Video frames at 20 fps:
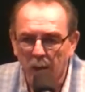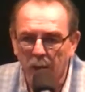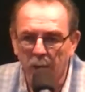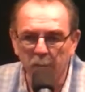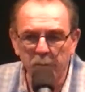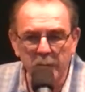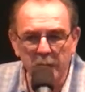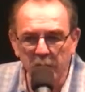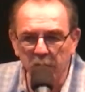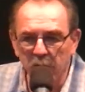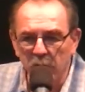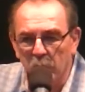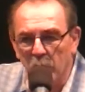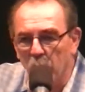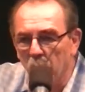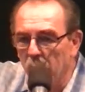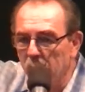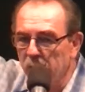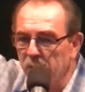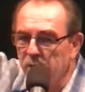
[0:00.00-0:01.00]
I've been to the
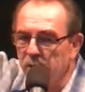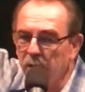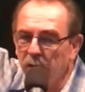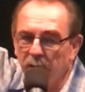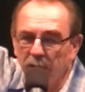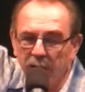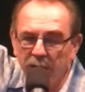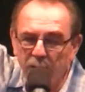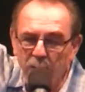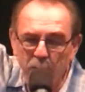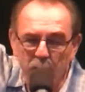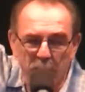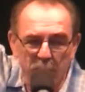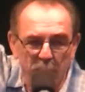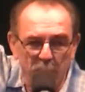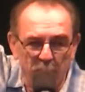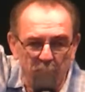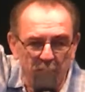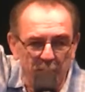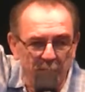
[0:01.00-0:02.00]
woodshed.
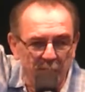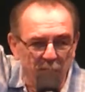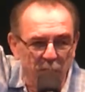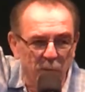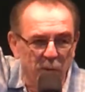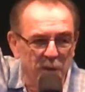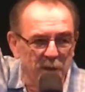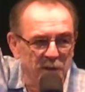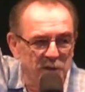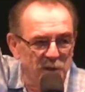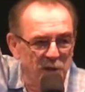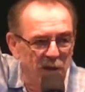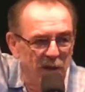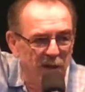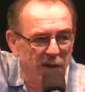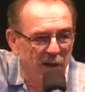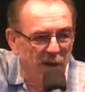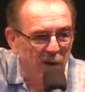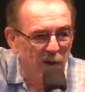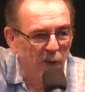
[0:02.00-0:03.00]
Anybody been to the
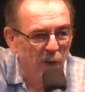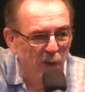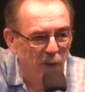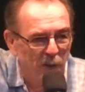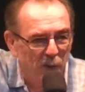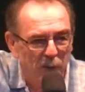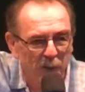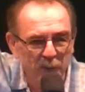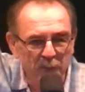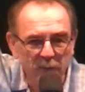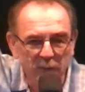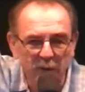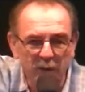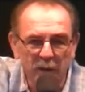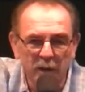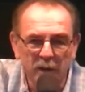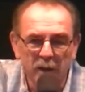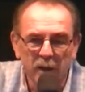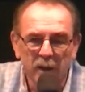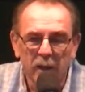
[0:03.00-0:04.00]
woodshed? Hello.
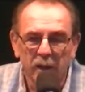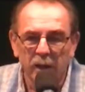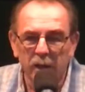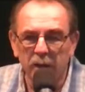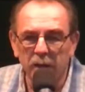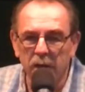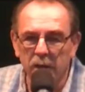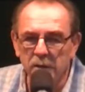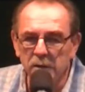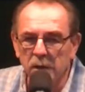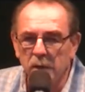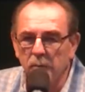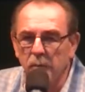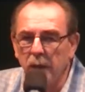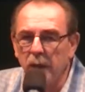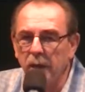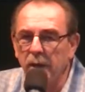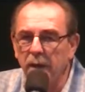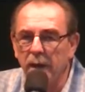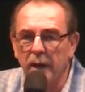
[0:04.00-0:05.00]
It doesn't
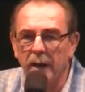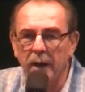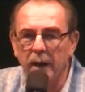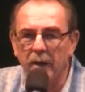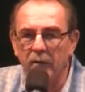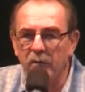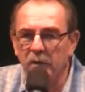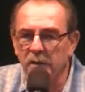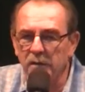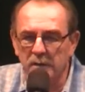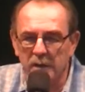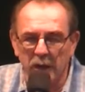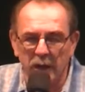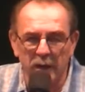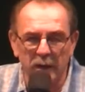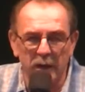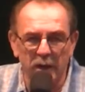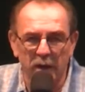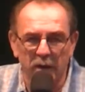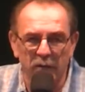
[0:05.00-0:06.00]
mean that every
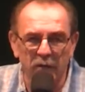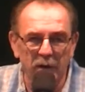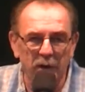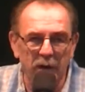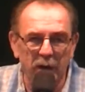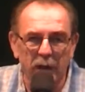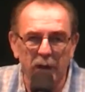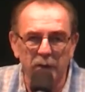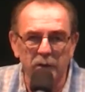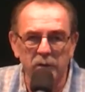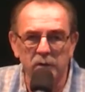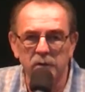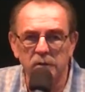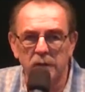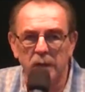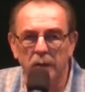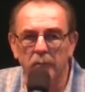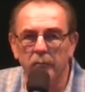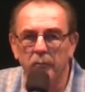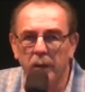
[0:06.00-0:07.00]
second, every day I do
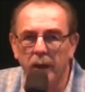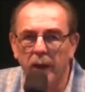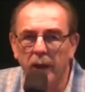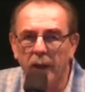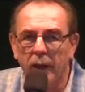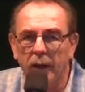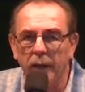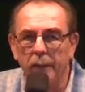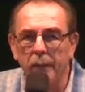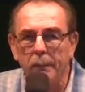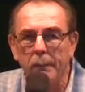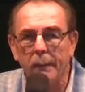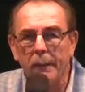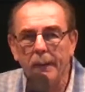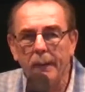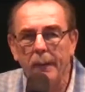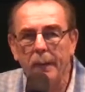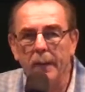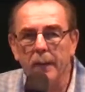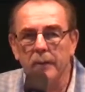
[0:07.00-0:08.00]
something bad.
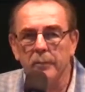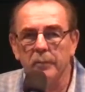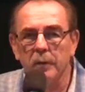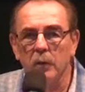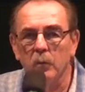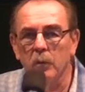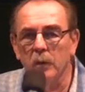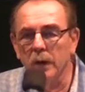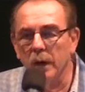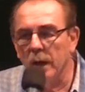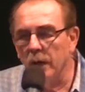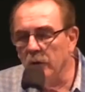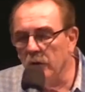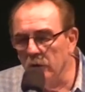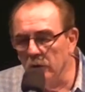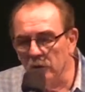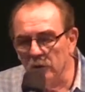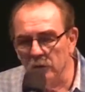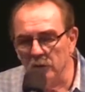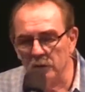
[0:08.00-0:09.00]
But when I
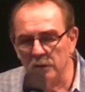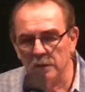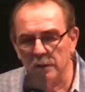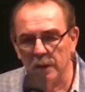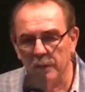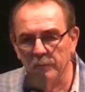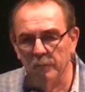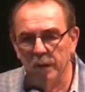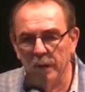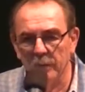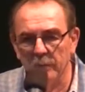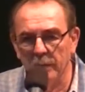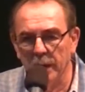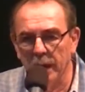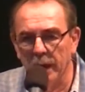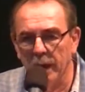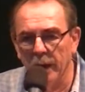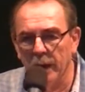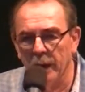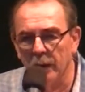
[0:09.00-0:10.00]
do do something
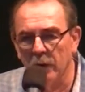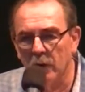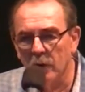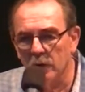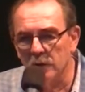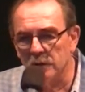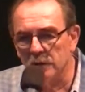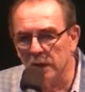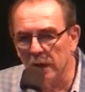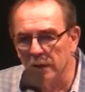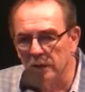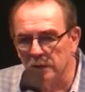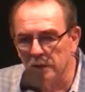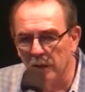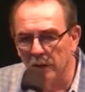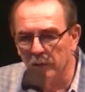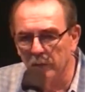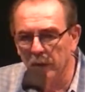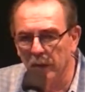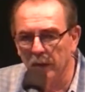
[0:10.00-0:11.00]
bad or say
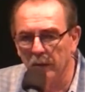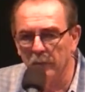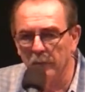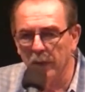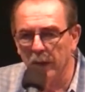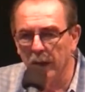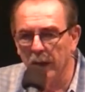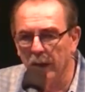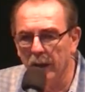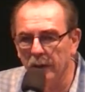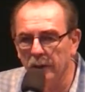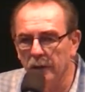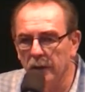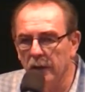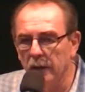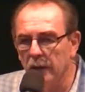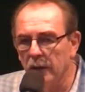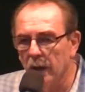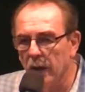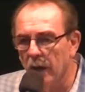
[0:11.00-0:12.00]
something bad,
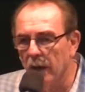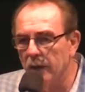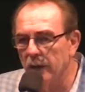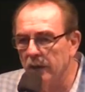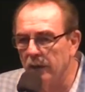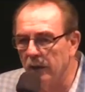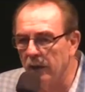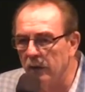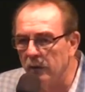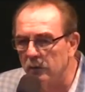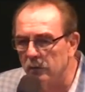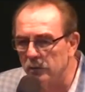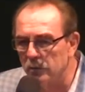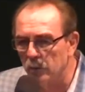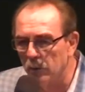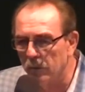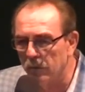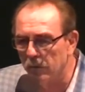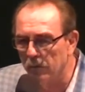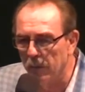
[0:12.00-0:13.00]
then God
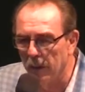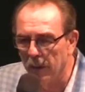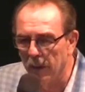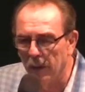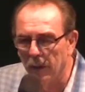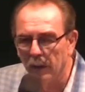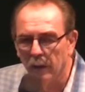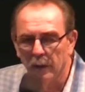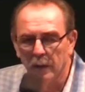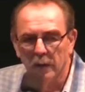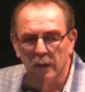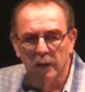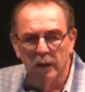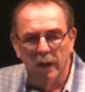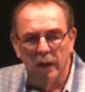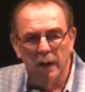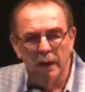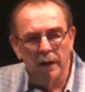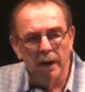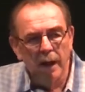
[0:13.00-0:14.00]
deals with me
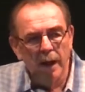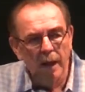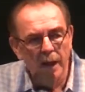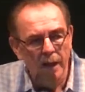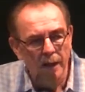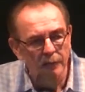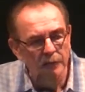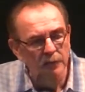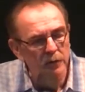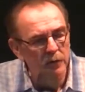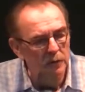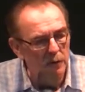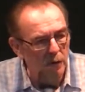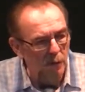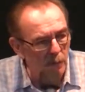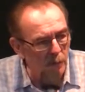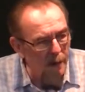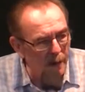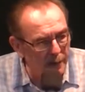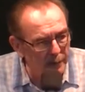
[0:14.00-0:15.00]
and I have to
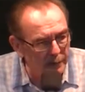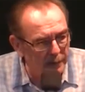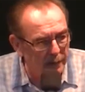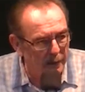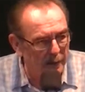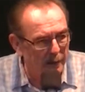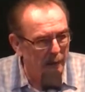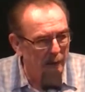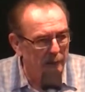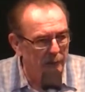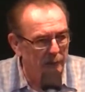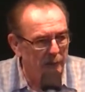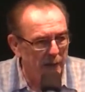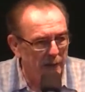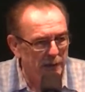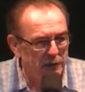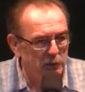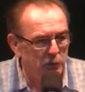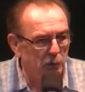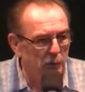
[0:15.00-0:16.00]
correct it. And
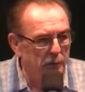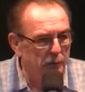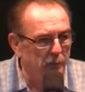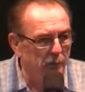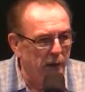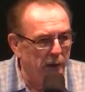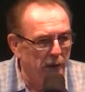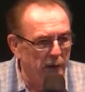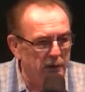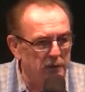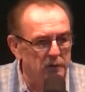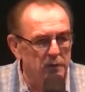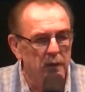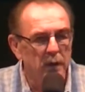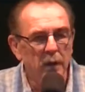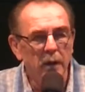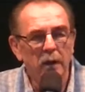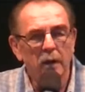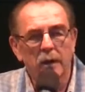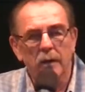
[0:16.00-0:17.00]
that's what makes
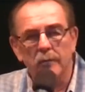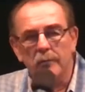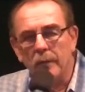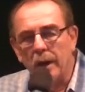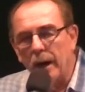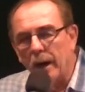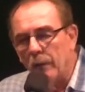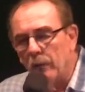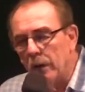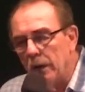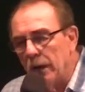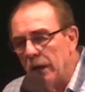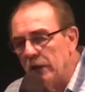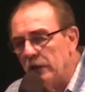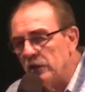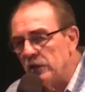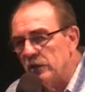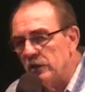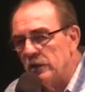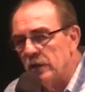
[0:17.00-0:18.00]
my
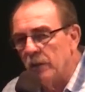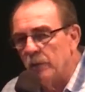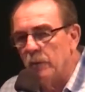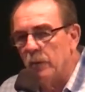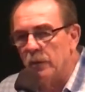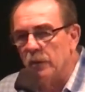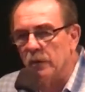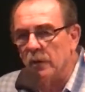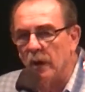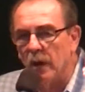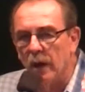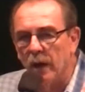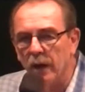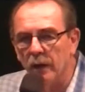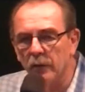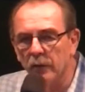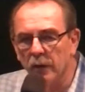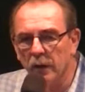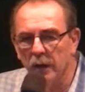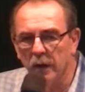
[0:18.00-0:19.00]
relationship with
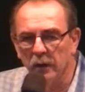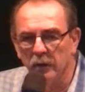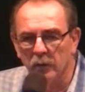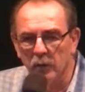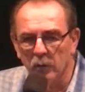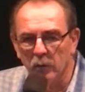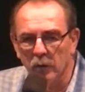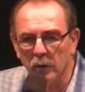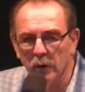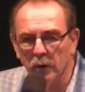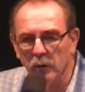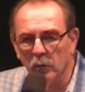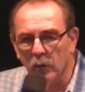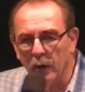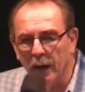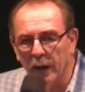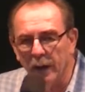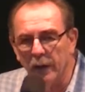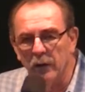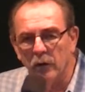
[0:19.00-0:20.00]
God either
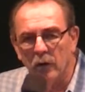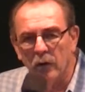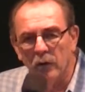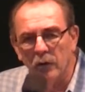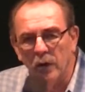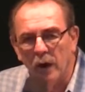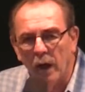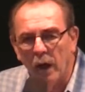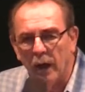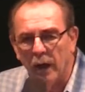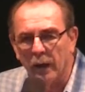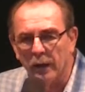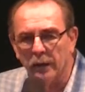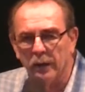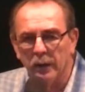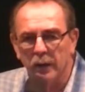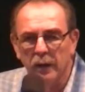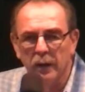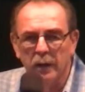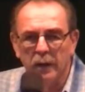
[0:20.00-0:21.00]
right or not.
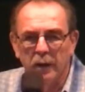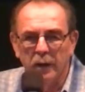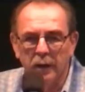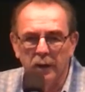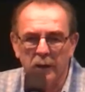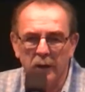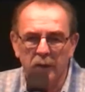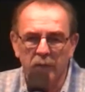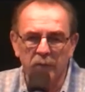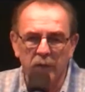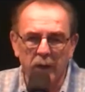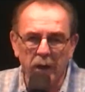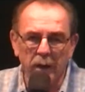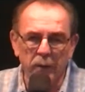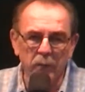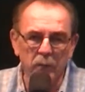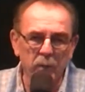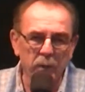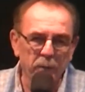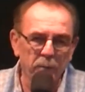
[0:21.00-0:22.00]
And if
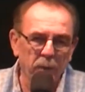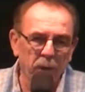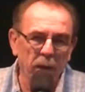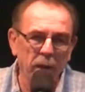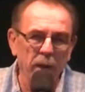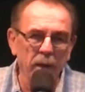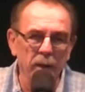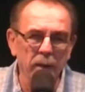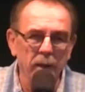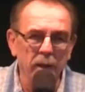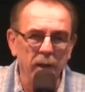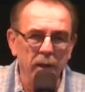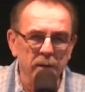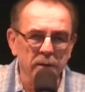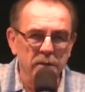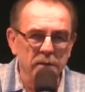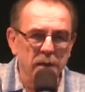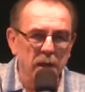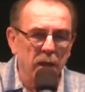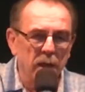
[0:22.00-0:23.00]
I repent
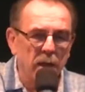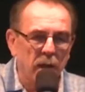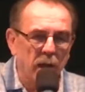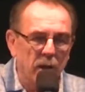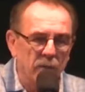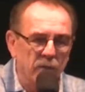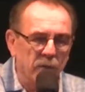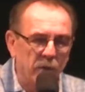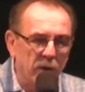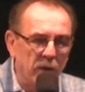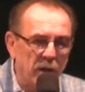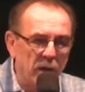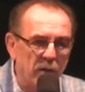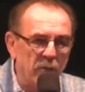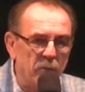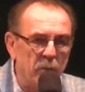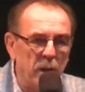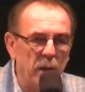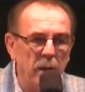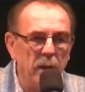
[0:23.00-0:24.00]
and say, God,
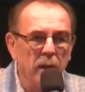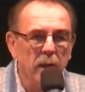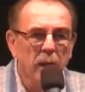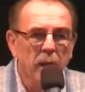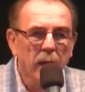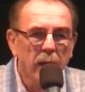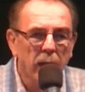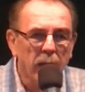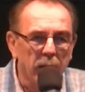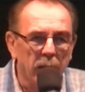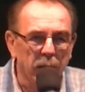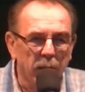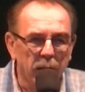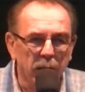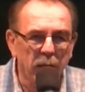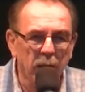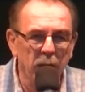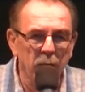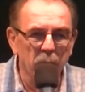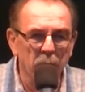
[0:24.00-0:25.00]
forgive me, and I
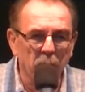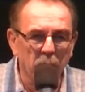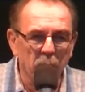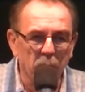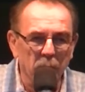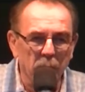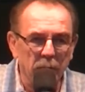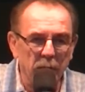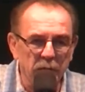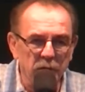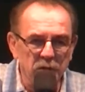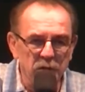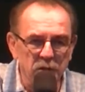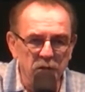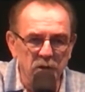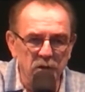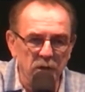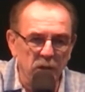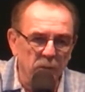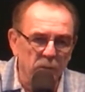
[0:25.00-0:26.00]
keep my
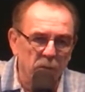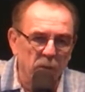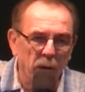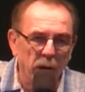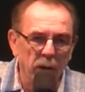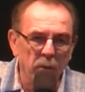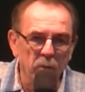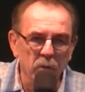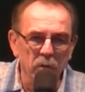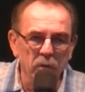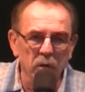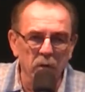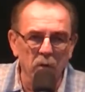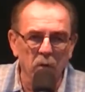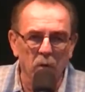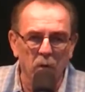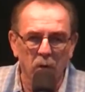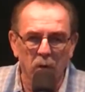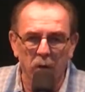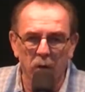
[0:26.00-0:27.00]
relationship right with the
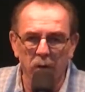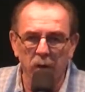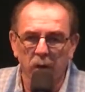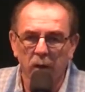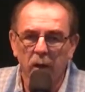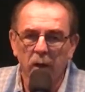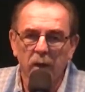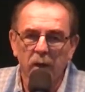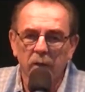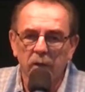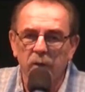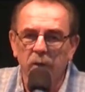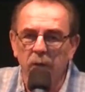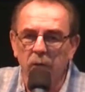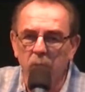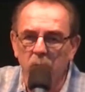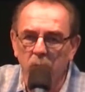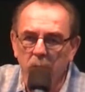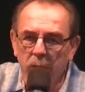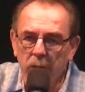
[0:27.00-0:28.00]
Lord,
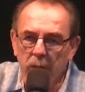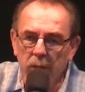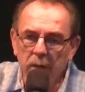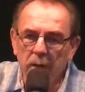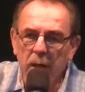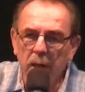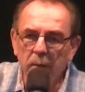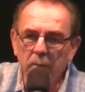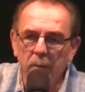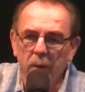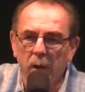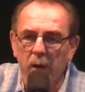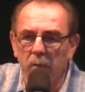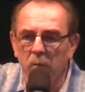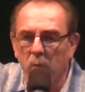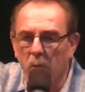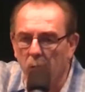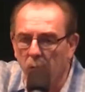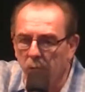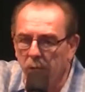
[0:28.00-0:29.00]
then we can keep
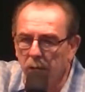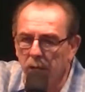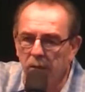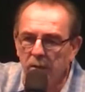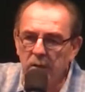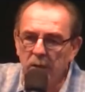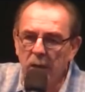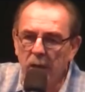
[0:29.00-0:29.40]
on walking